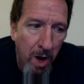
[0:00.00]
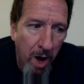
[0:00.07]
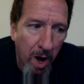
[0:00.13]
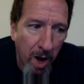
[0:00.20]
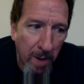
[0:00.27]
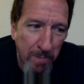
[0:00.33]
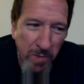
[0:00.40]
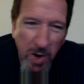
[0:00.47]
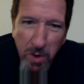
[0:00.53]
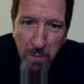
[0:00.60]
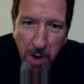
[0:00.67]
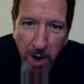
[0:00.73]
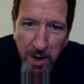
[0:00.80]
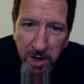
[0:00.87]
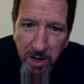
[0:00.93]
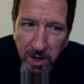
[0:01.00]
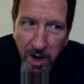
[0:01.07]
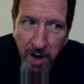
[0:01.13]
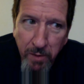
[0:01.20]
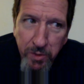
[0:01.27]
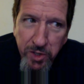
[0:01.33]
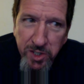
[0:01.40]
Her marketing
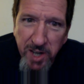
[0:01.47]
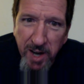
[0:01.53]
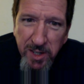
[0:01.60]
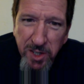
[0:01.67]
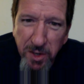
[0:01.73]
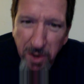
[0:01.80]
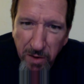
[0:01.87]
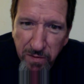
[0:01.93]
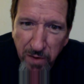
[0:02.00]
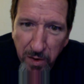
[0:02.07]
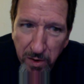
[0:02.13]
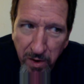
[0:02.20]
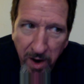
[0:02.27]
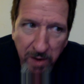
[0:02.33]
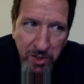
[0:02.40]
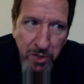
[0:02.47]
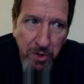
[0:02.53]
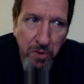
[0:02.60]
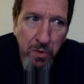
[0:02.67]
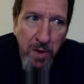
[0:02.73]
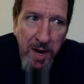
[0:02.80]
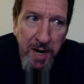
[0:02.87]
language is excellent, her photographs are
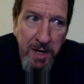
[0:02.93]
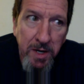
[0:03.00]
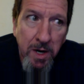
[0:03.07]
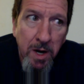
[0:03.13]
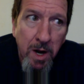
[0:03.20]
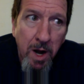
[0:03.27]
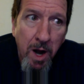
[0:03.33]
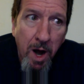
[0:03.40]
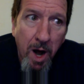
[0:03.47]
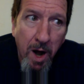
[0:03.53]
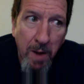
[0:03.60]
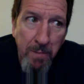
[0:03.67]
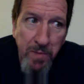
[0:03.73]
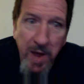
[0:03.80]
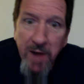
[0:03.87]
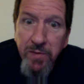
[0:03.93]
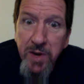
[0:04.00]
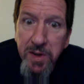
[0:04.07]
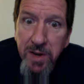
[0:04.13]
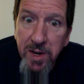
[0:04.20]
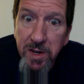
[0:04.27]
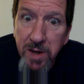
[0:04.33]
great.
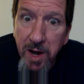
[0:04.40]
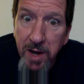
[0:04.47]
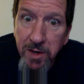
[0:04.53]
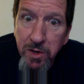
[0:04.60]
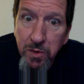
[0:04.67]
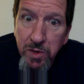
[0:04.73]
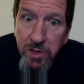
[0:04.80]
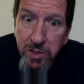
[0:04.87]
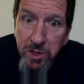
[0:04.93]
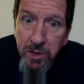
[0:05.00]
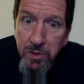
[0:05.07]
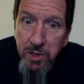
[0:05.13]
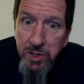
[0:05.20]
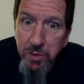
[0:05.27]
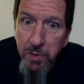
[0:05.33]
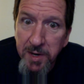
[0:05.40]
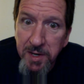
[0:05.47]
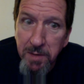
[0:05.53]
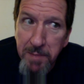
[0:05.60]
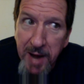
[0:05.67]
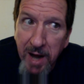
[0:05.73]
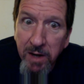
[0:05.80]
Everything that you can do to swing
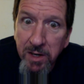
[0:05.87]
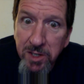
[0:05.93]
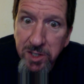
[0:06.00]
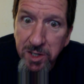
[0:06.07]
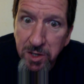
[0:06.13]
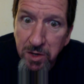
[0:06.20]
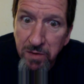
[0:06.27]
the balance in your